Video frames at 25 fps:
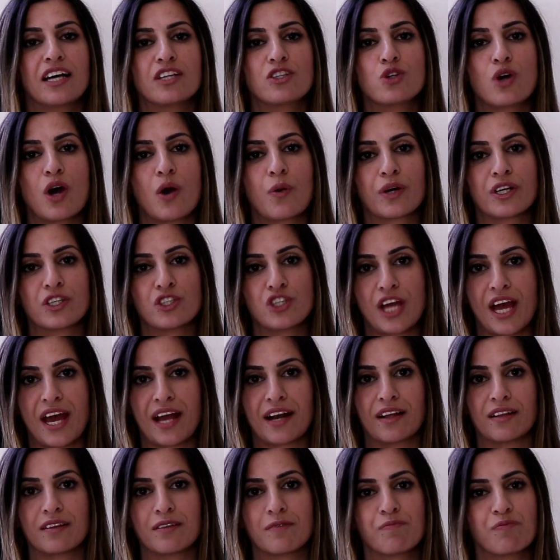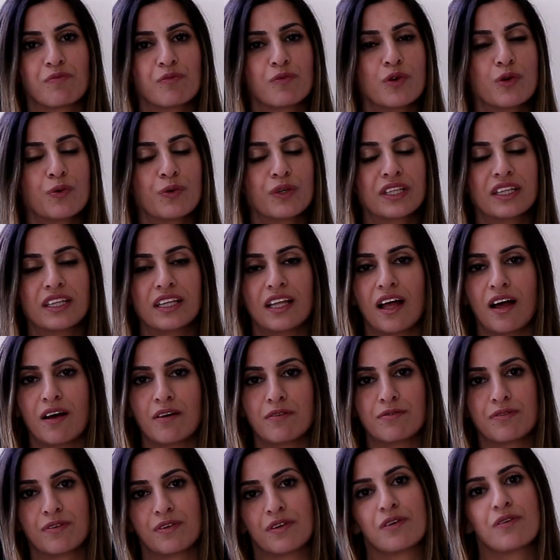to our channel. We would
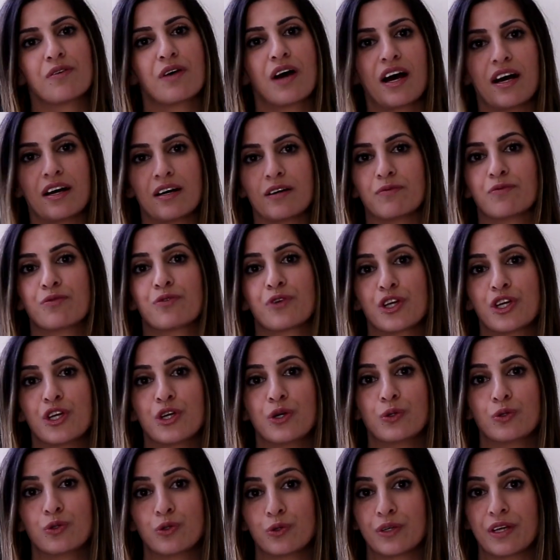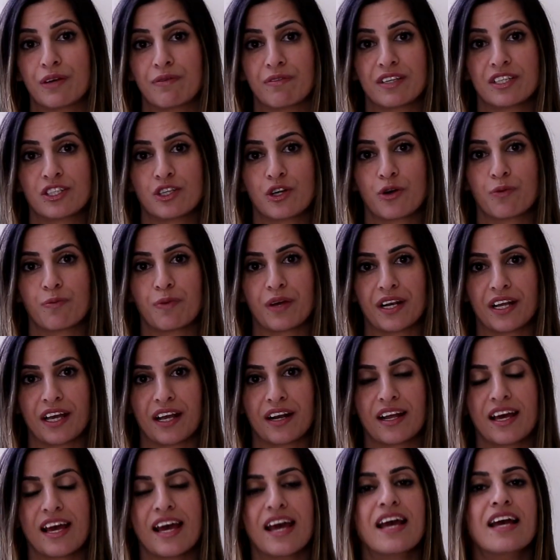love for you to give us your
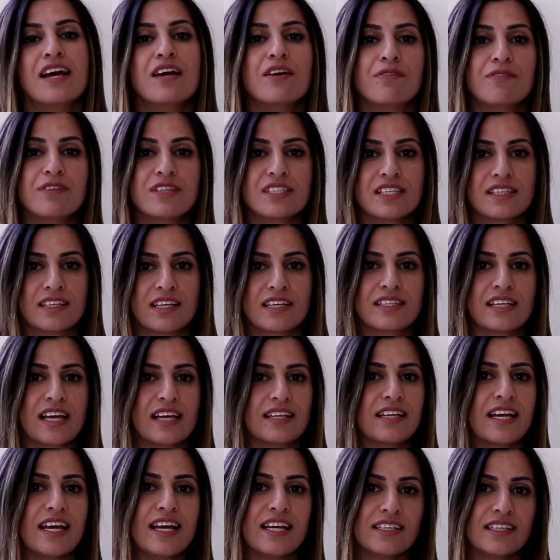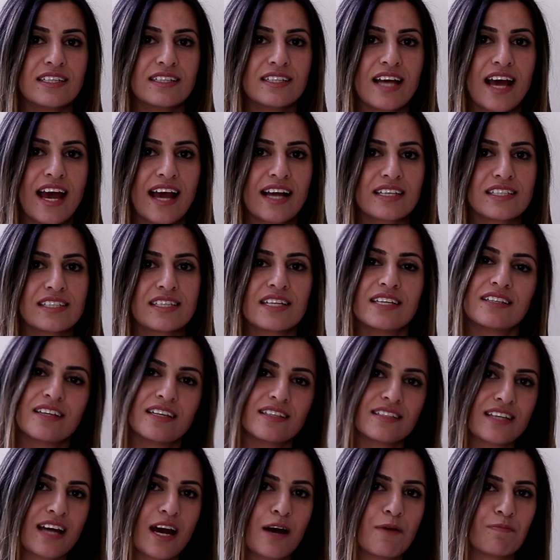opinion. Visit us at
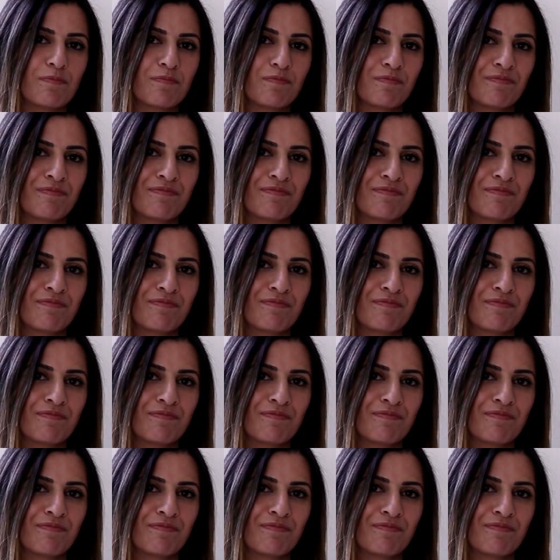AITAtax.com.